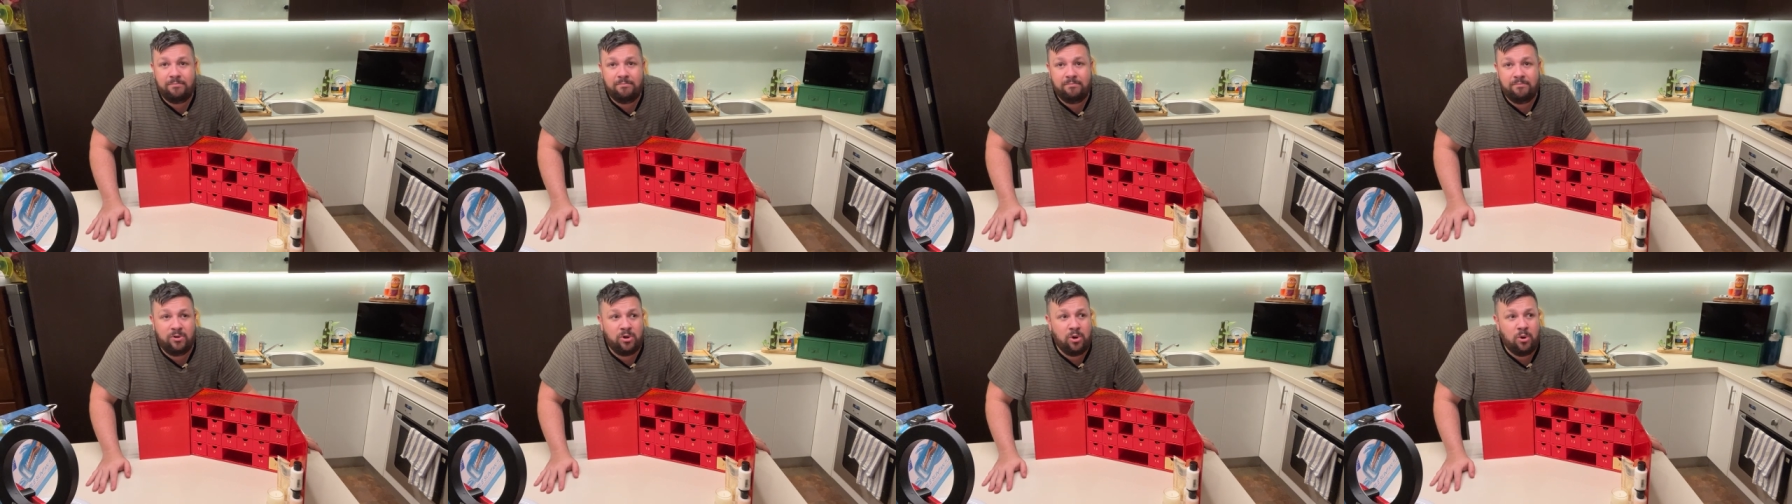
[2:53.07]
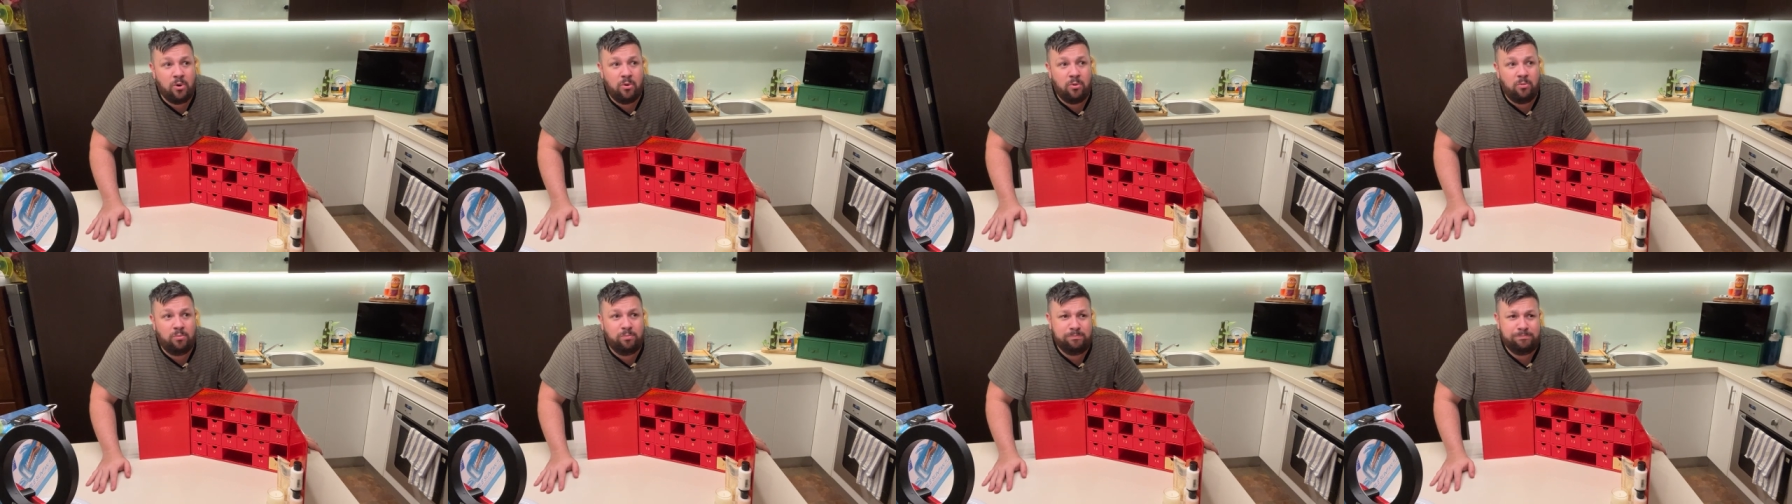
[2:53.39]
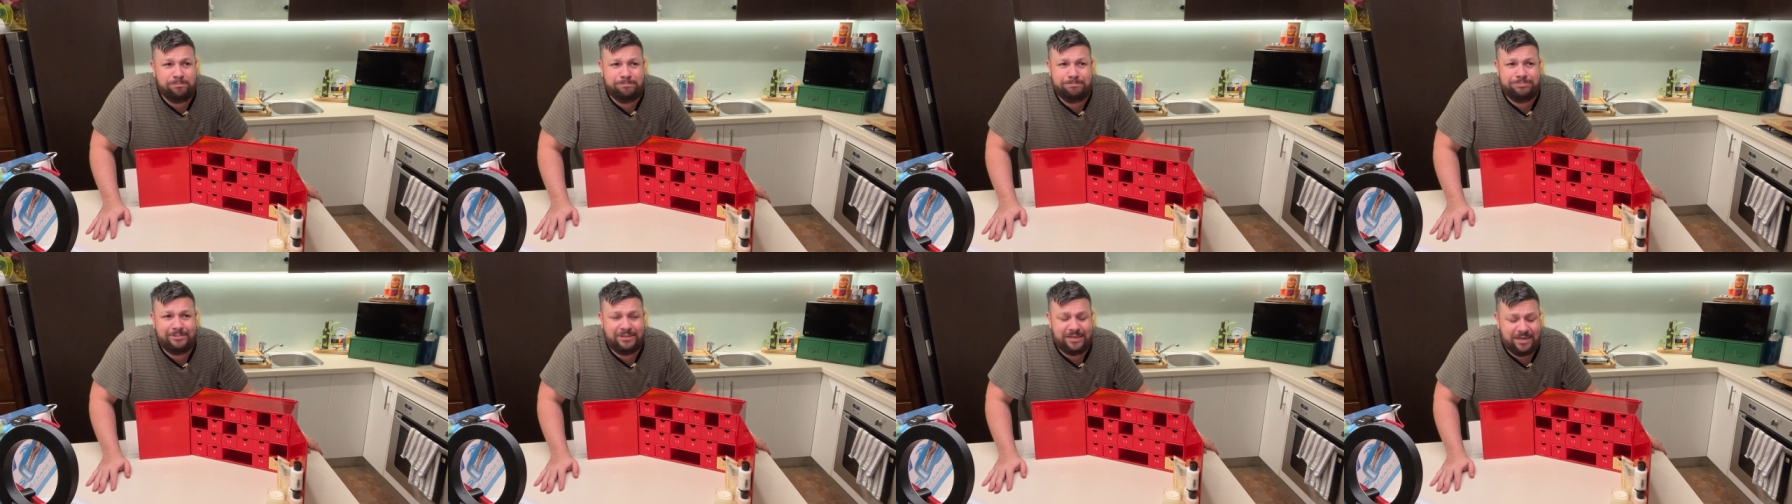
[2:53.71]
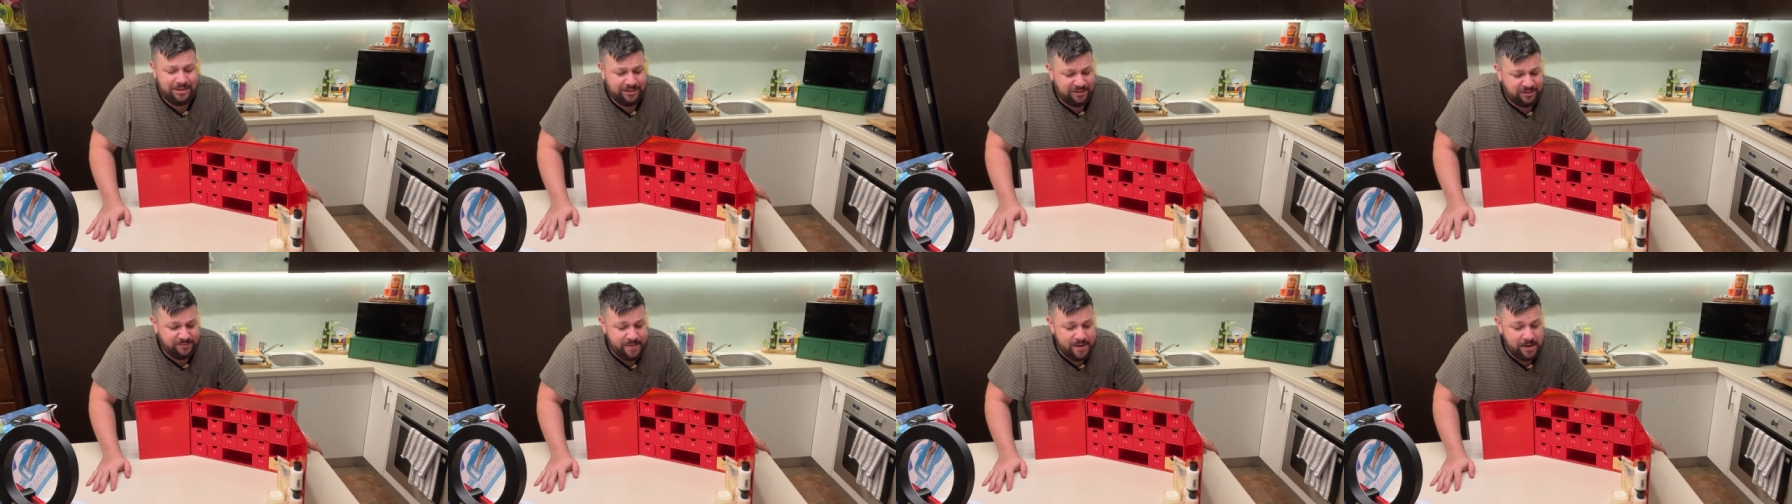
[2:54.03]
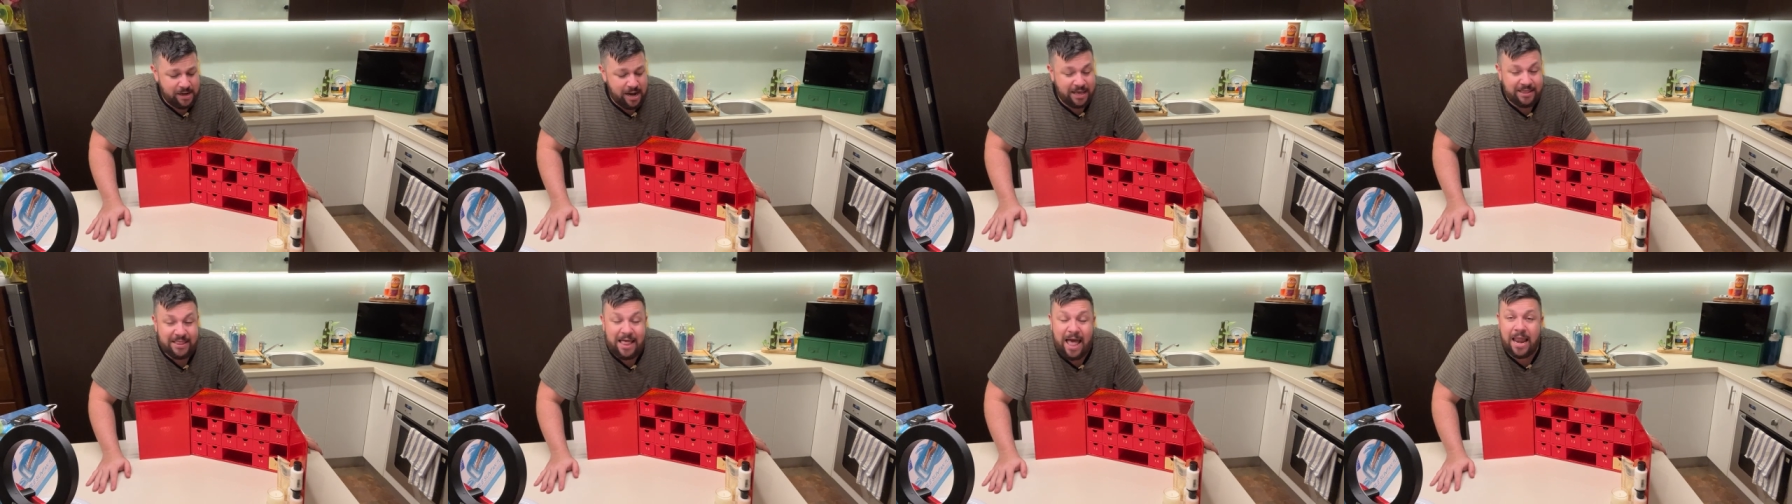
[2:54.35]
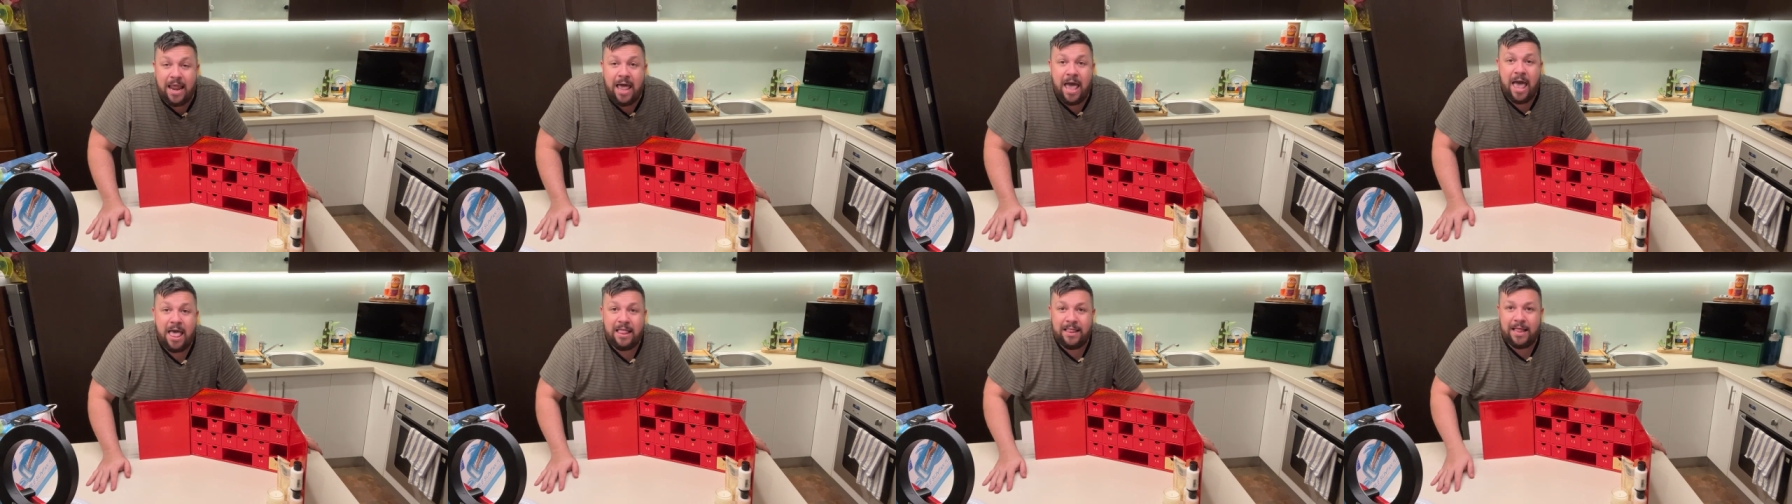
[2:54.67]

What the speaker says: nor did it smell like that.